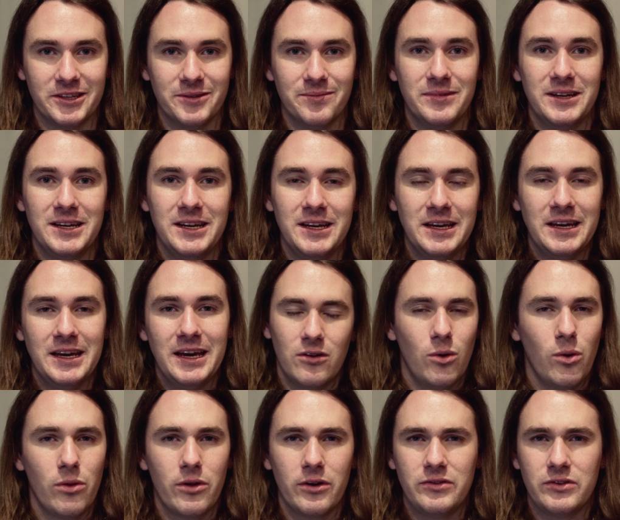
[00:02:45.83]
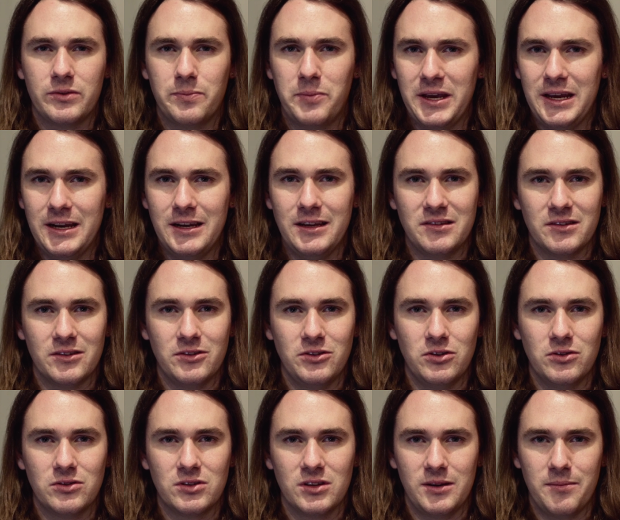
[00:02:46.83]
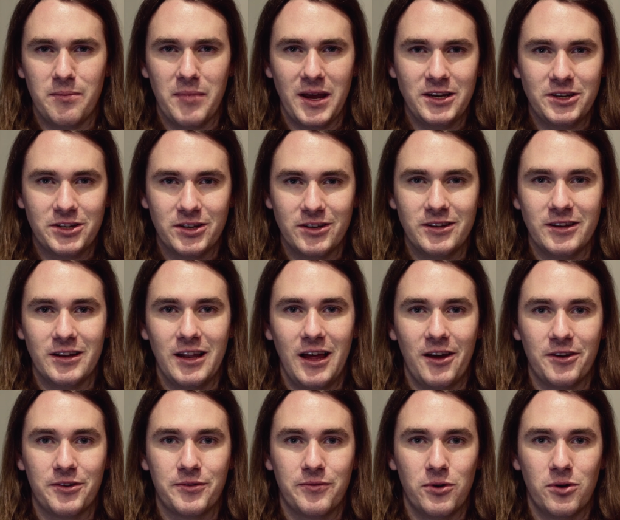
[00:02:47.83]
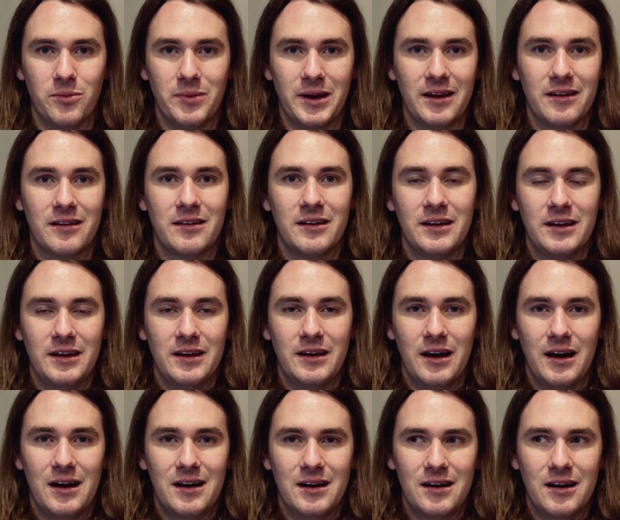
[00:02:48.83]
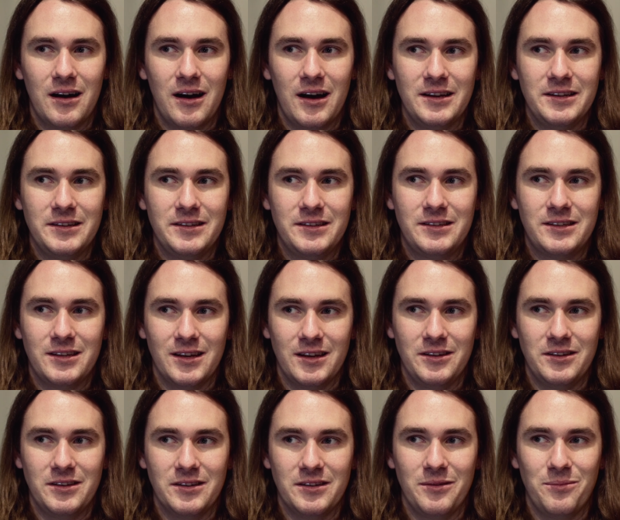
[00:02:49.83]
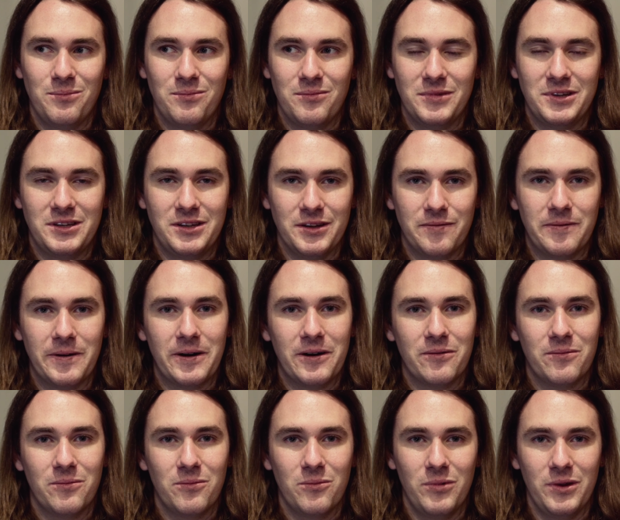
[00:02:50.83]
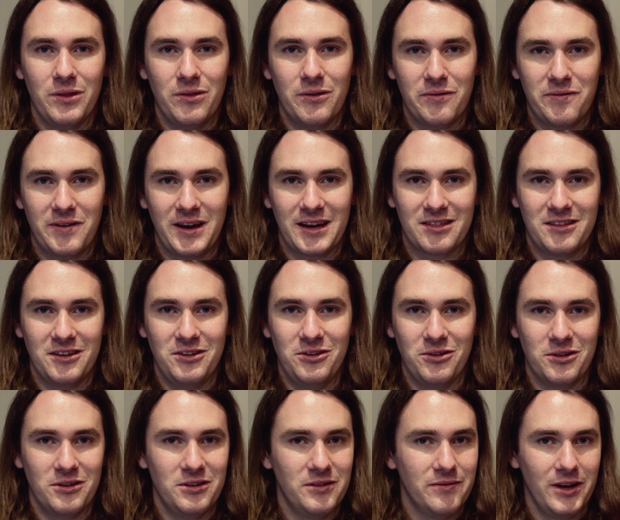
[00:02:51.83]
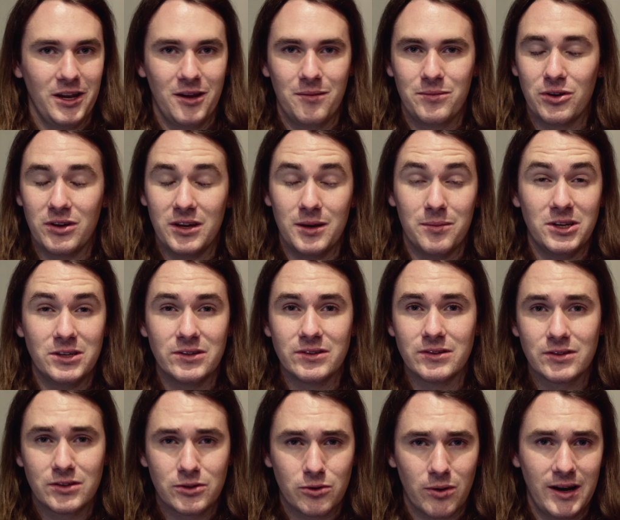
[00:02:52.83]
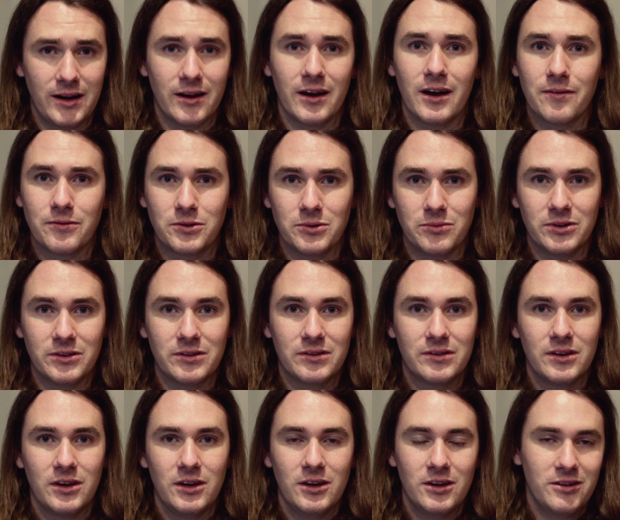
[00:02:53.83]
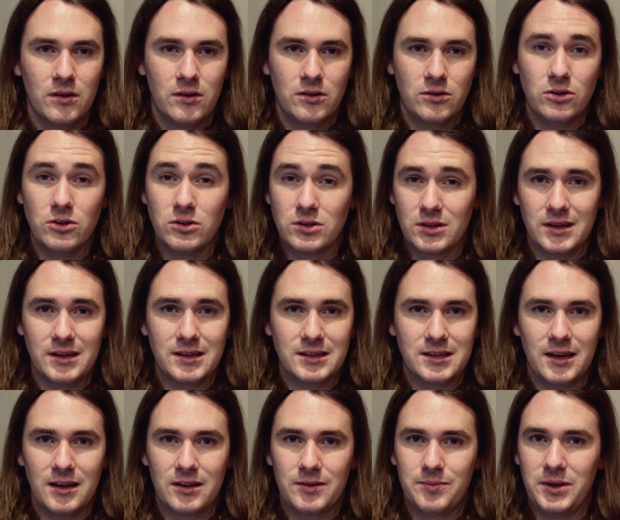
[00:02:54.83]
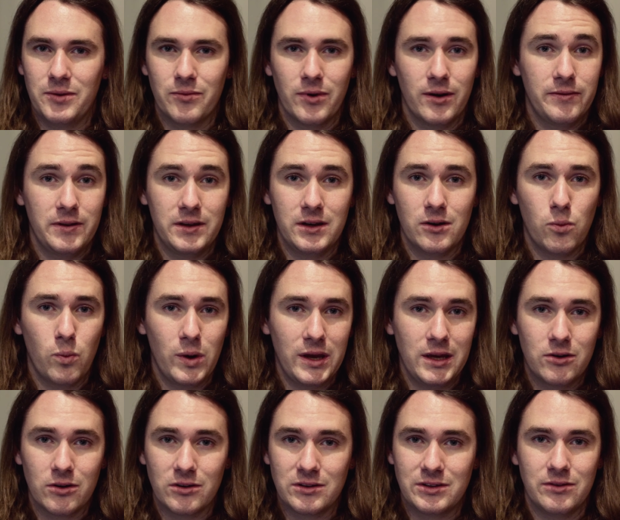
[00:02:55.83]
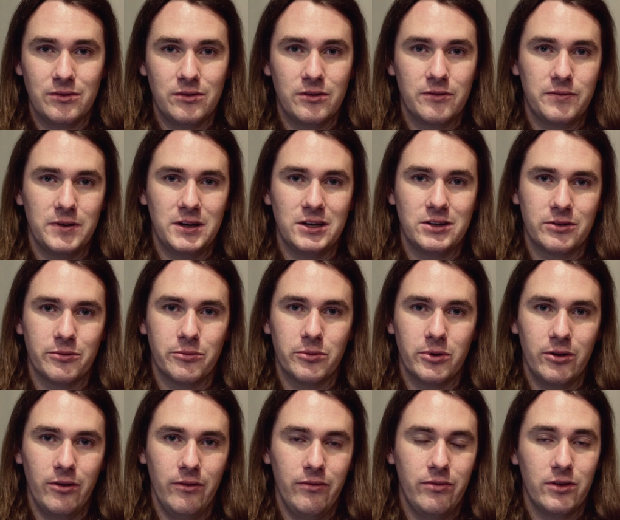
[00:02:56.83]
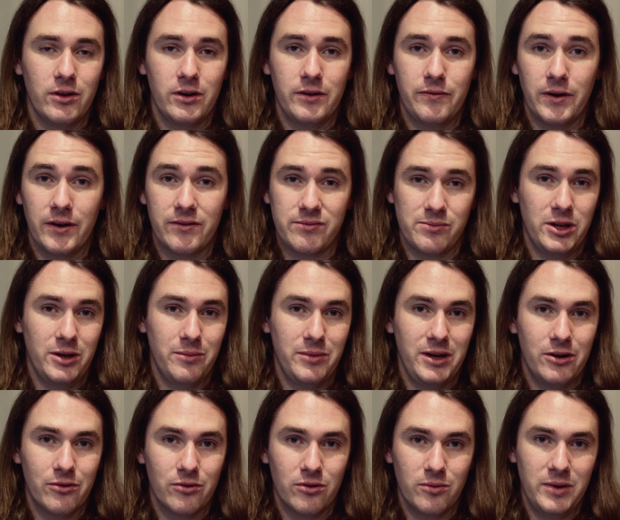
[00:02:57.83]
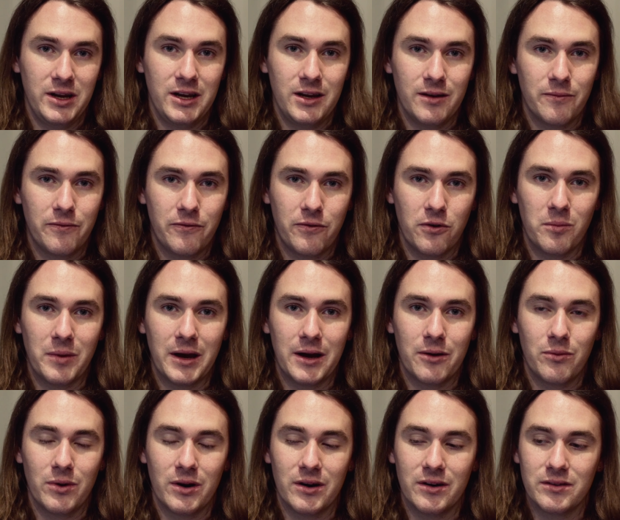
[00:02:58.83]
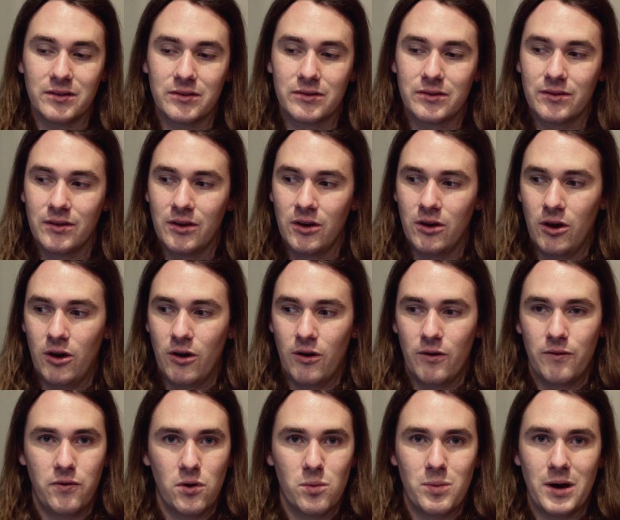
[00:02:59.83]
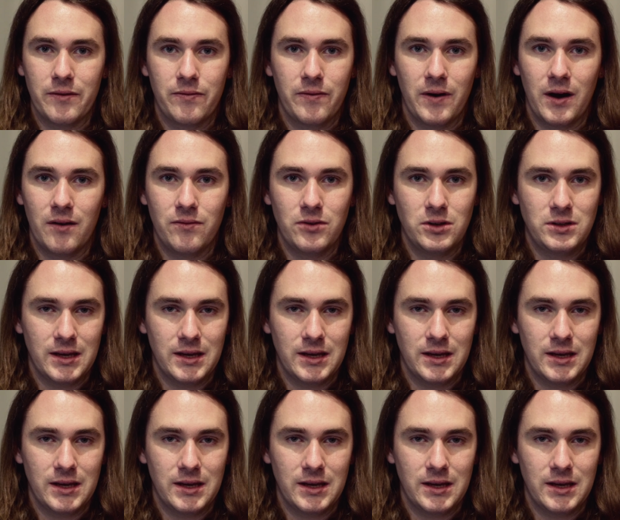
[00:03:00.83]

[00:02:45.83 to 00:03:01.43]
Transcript: them. Although speed isn't usually mentioned in large format, I tend to differ with the fact that you can develop your images straight afterwards. Usually it takes me roughly a week or two to finish a roll of 35mm or medium format, whereas 4x5, you